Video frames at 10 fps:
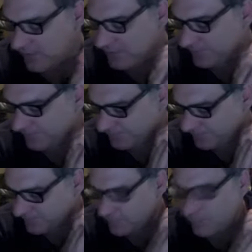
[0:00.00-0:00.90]
it.
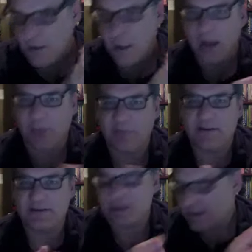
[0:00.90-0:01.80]
But
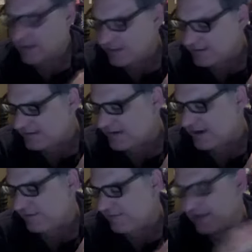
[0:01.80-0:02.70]

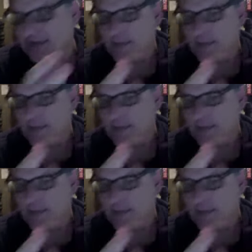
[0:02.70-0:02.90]
it's